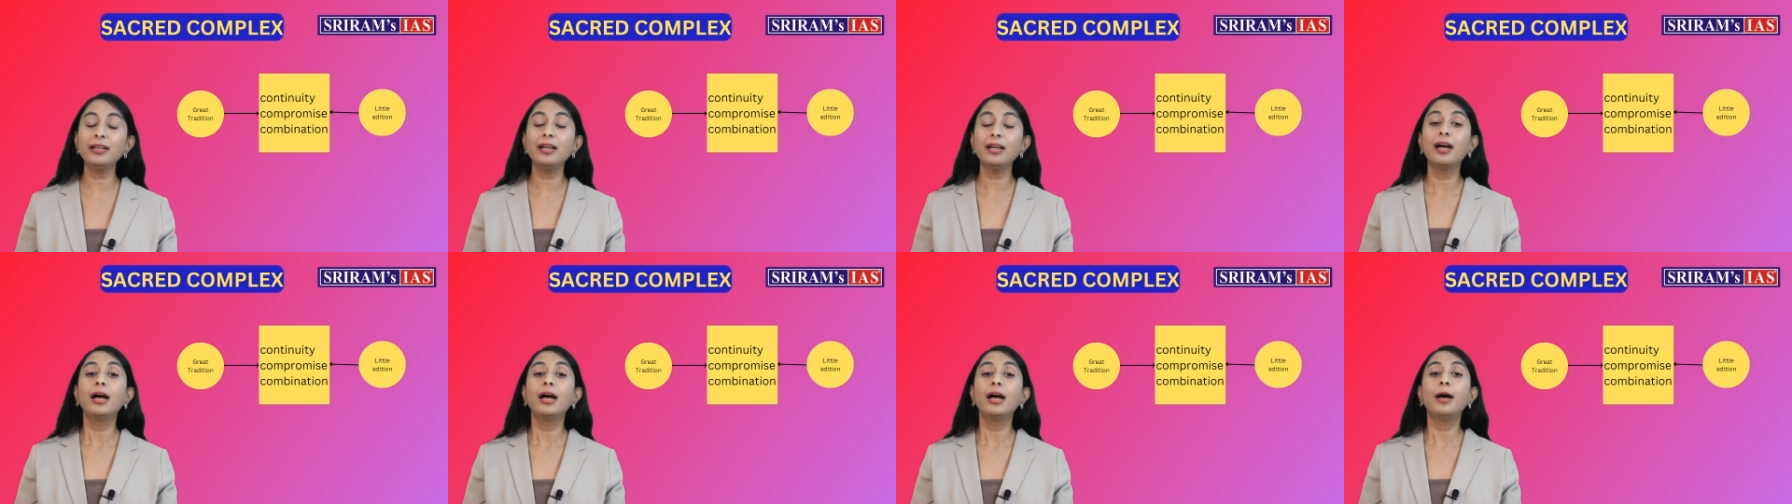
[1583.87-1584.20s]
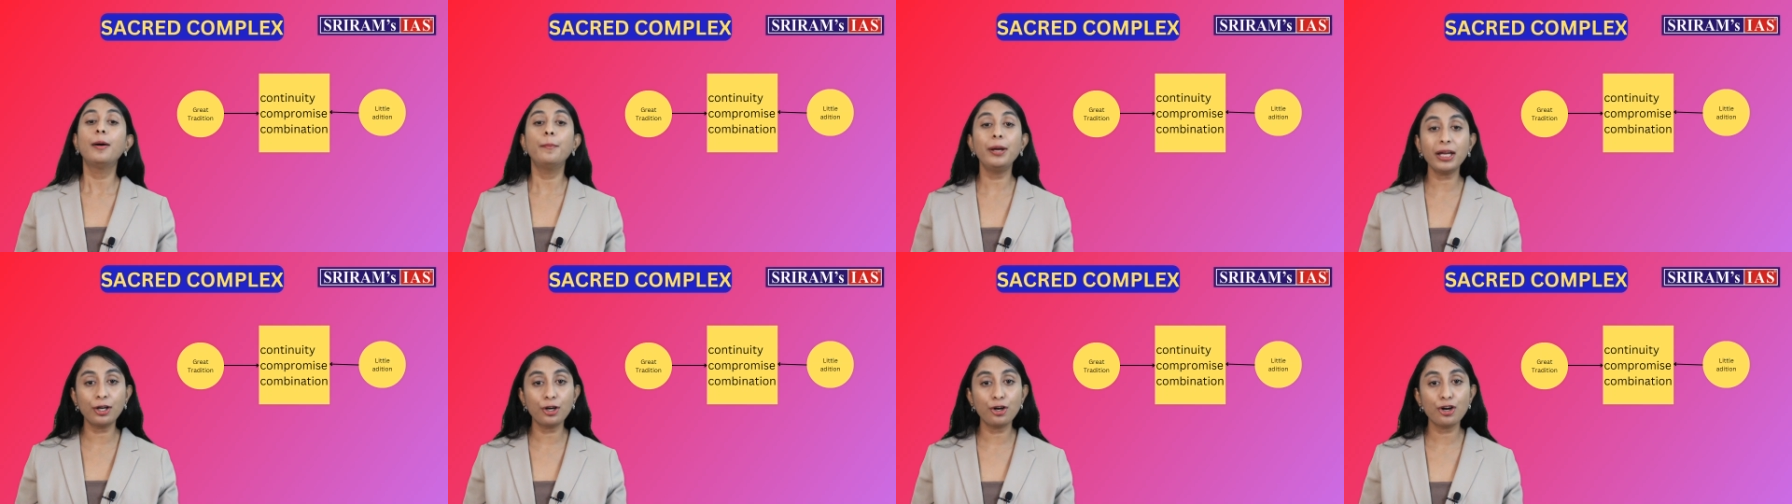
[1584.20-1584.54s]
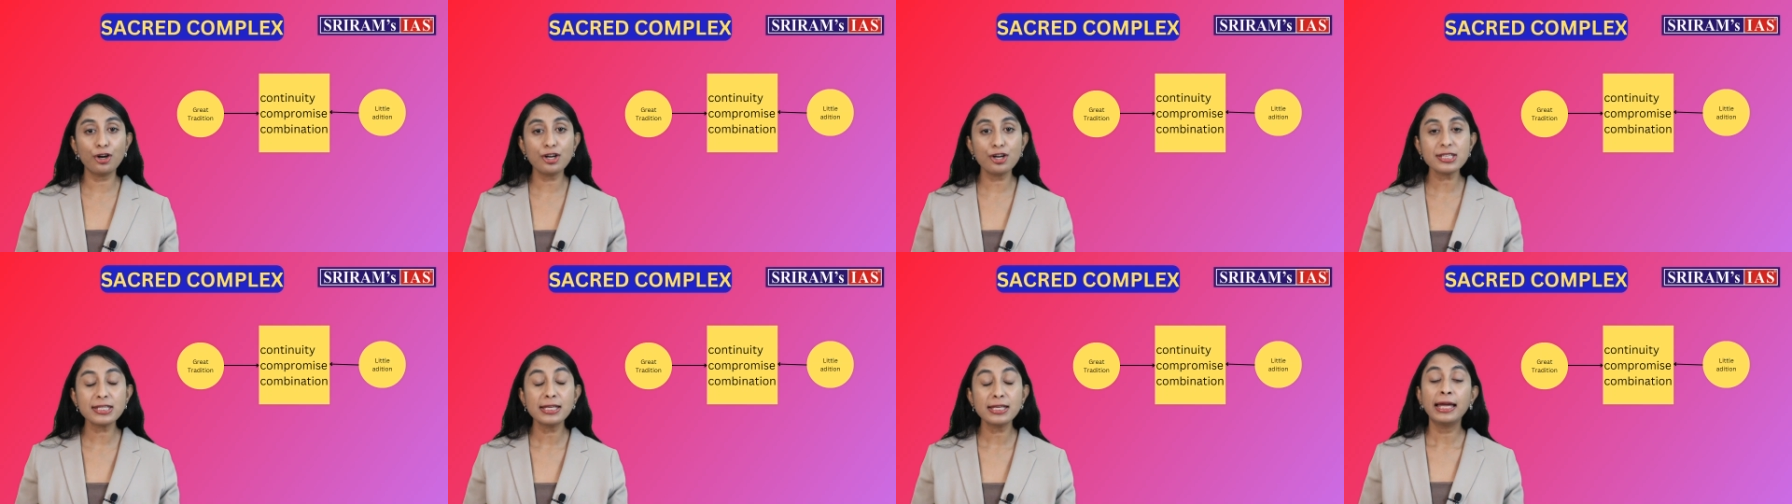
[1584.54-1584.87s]
because
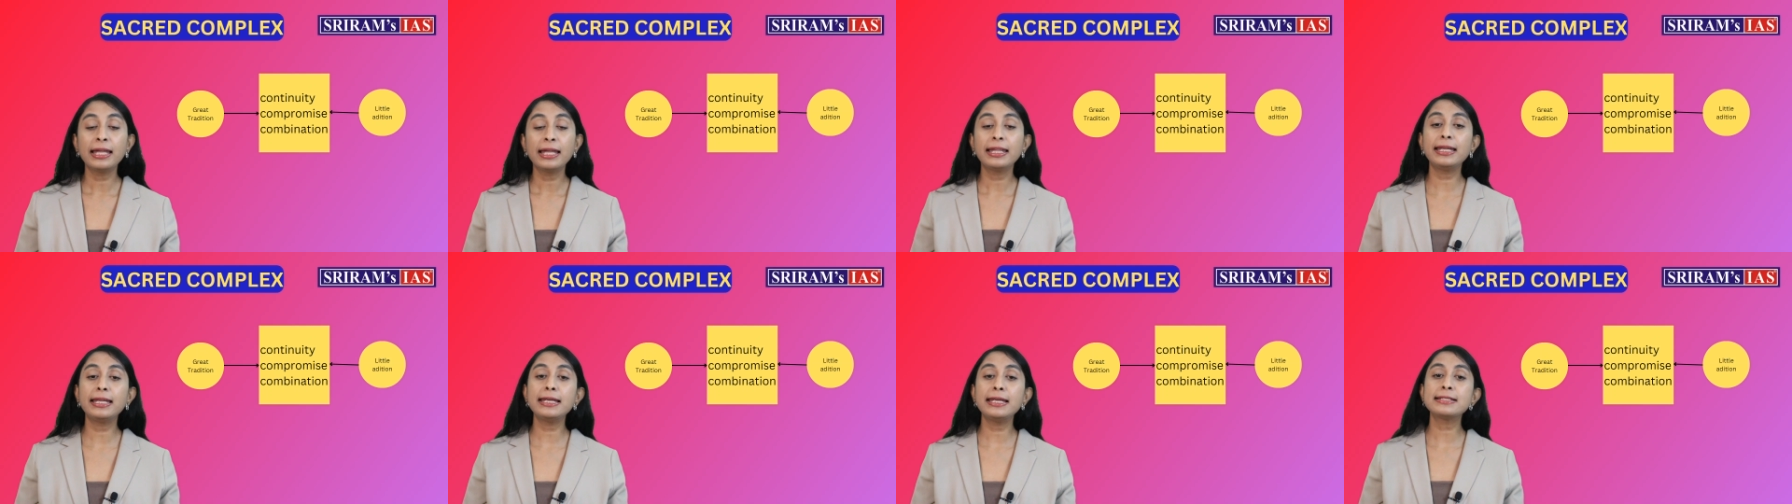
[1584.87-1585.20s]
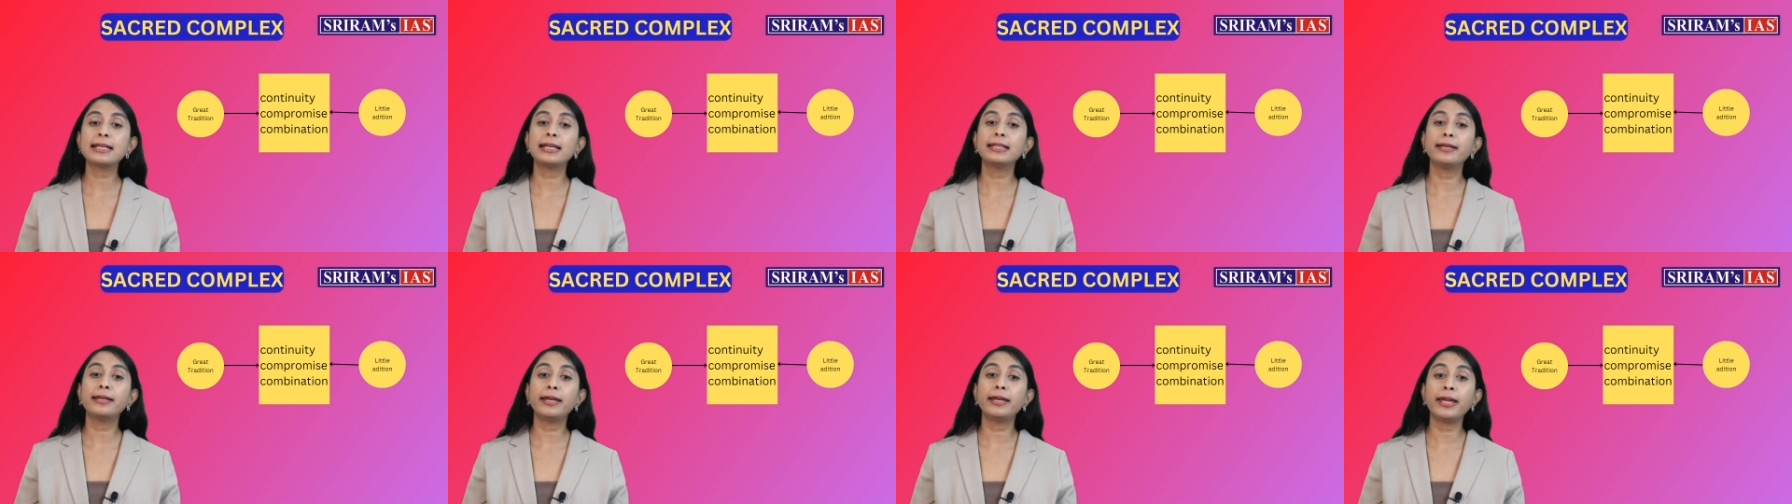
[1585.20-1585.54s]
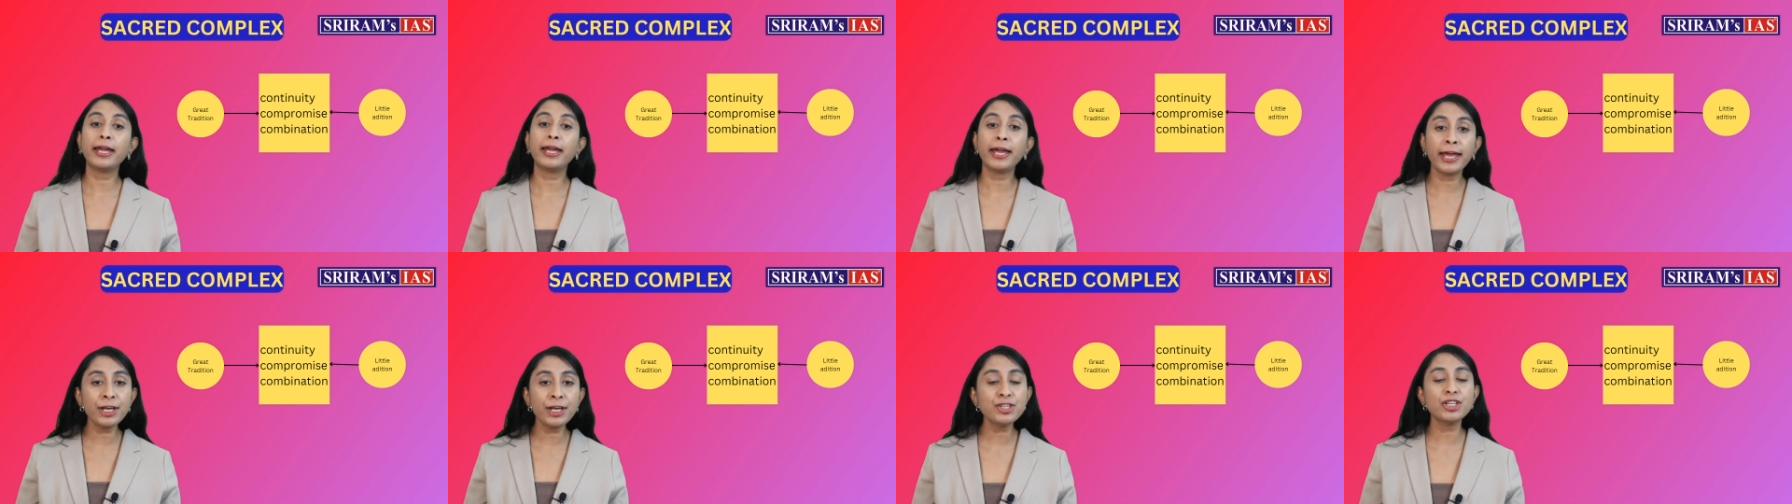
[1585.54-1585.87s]
these are the
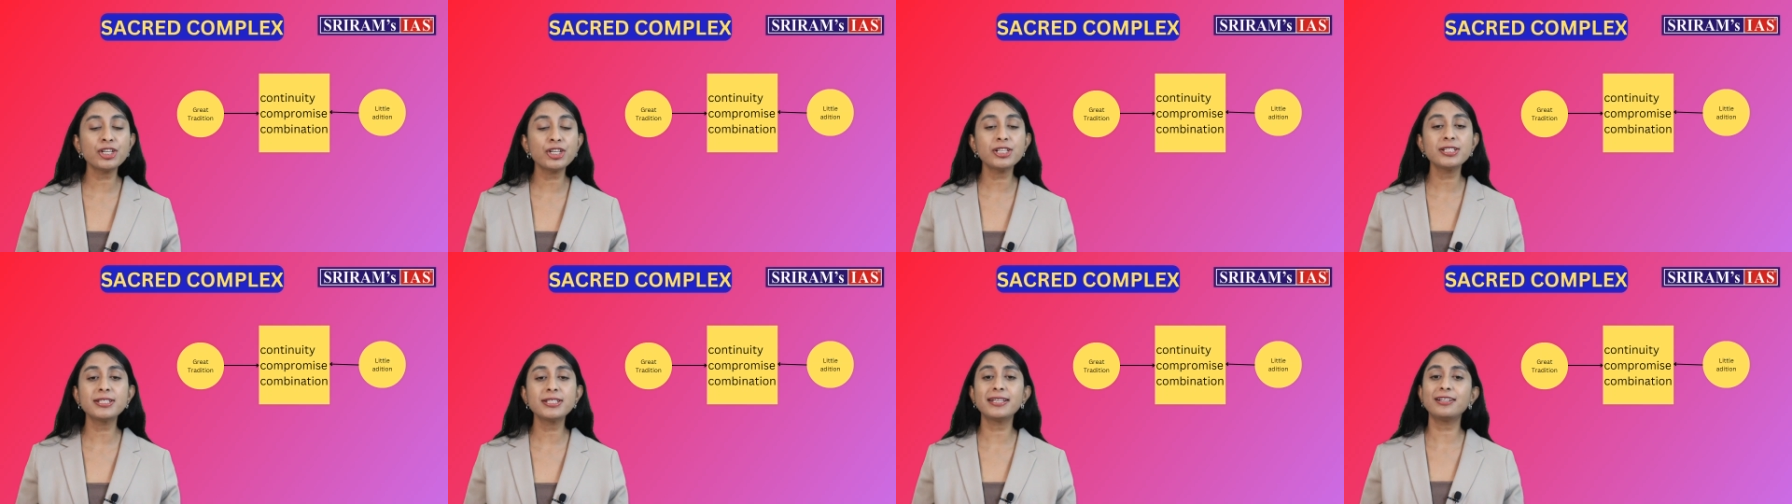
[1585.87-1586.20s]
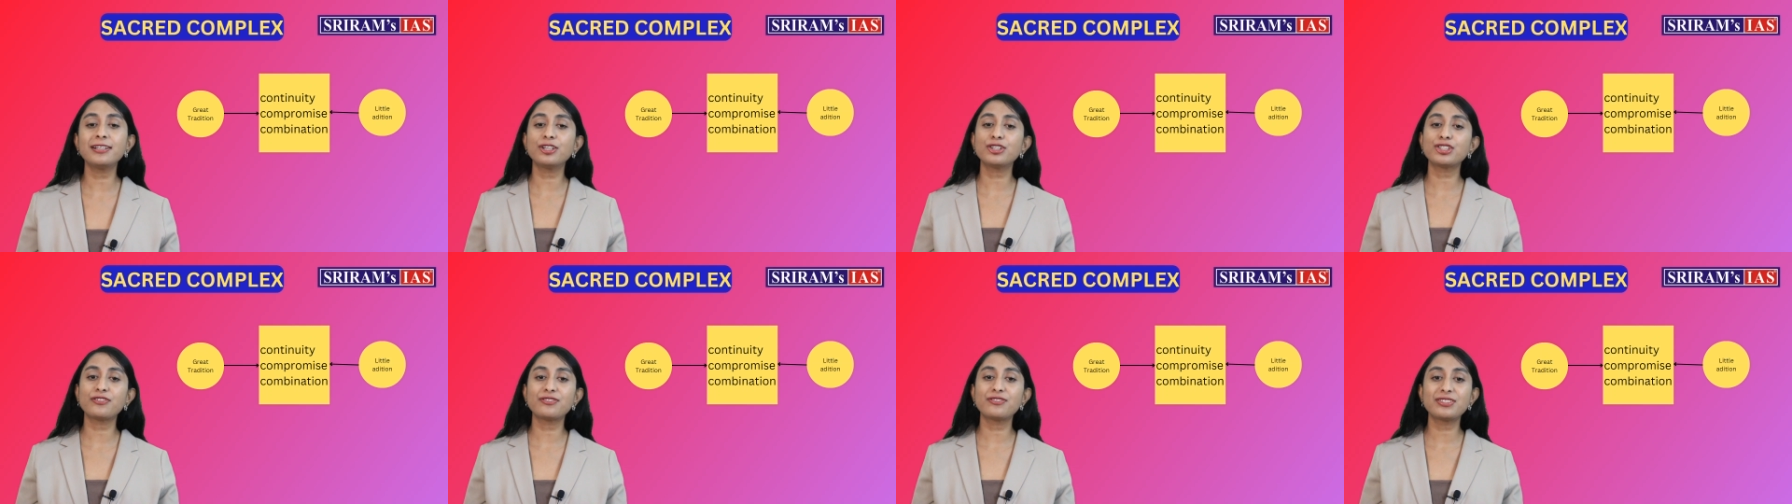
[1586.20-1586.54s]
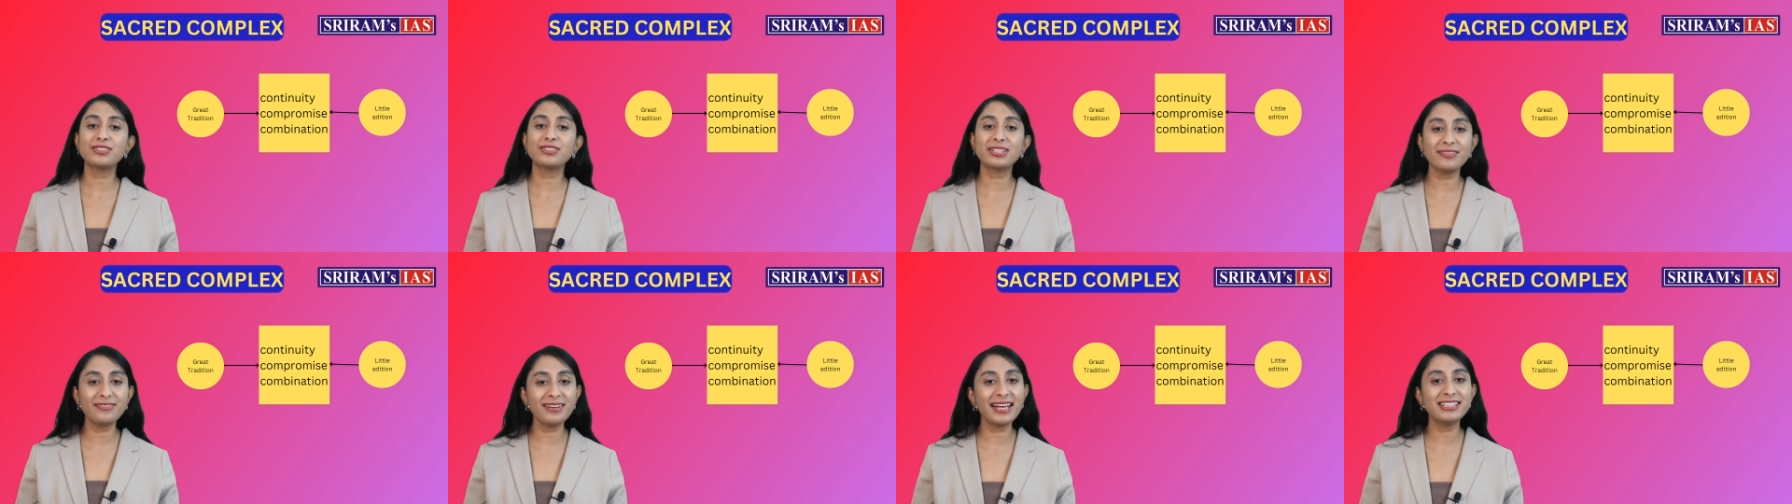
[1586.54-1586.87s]
ancient centers of
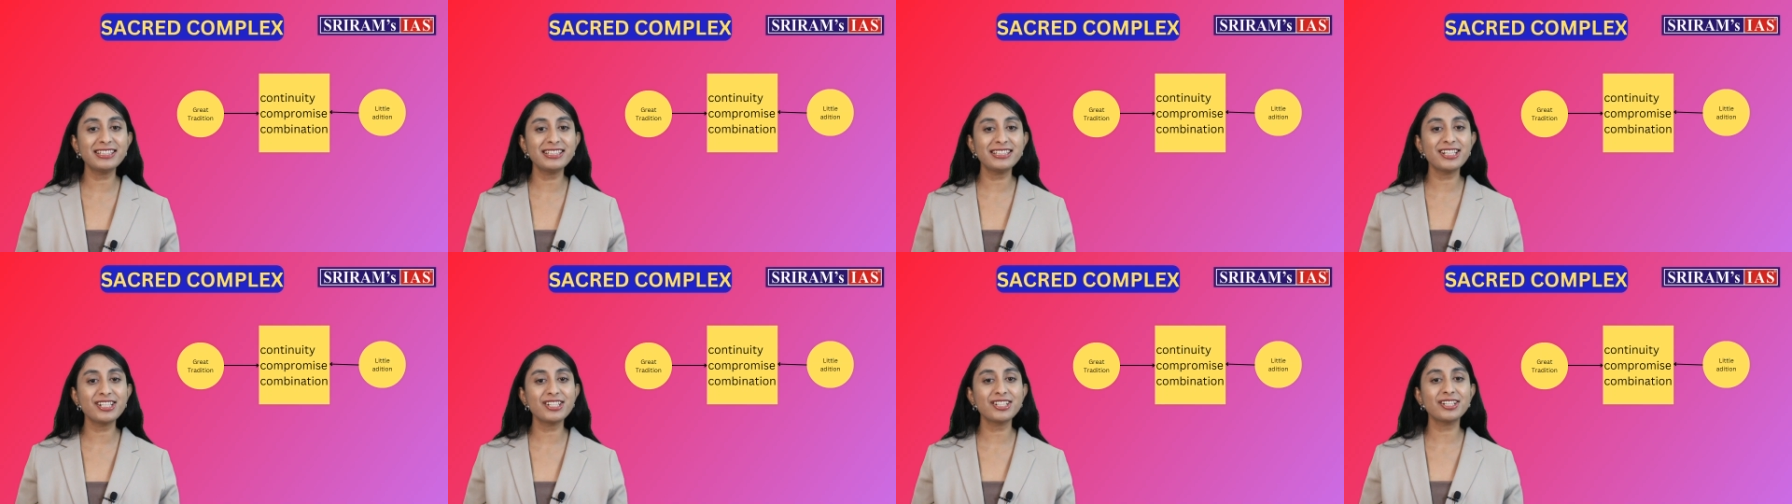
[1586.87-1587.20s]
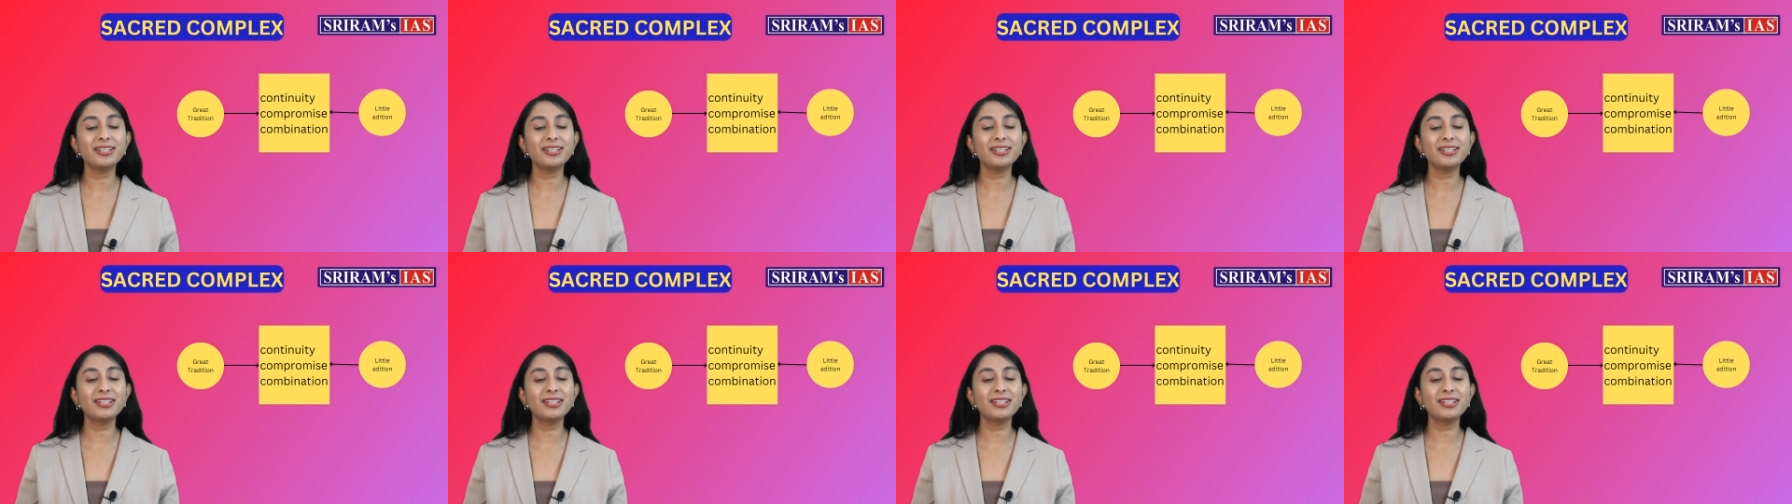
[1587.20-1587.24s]
civilization